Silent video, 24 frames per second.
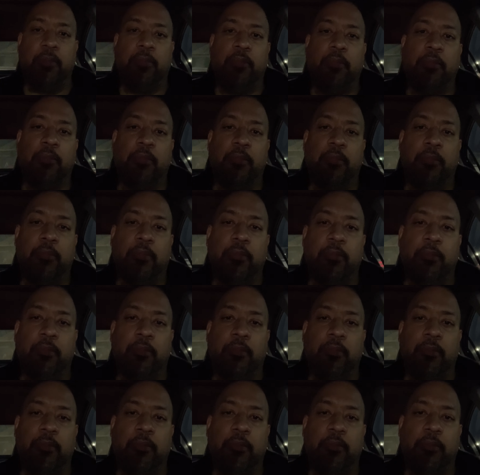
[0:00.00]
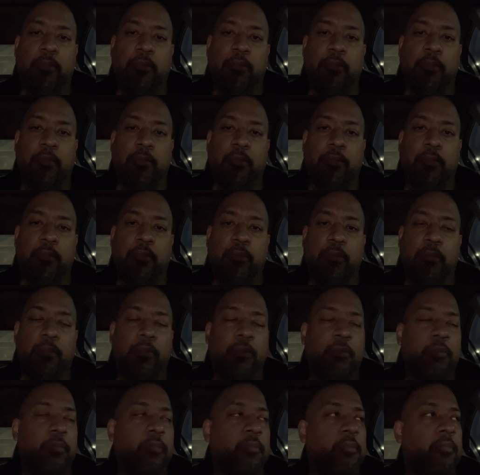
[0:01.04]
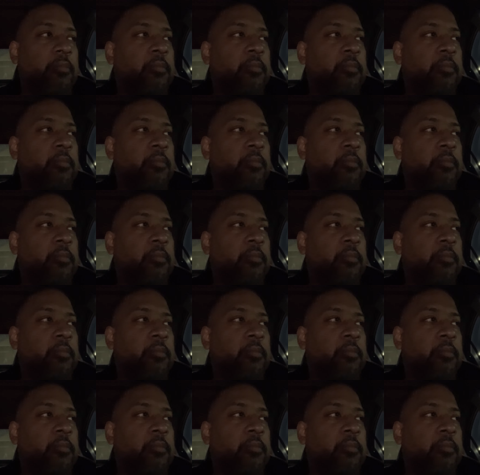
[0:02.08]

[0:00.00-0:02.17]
(silence)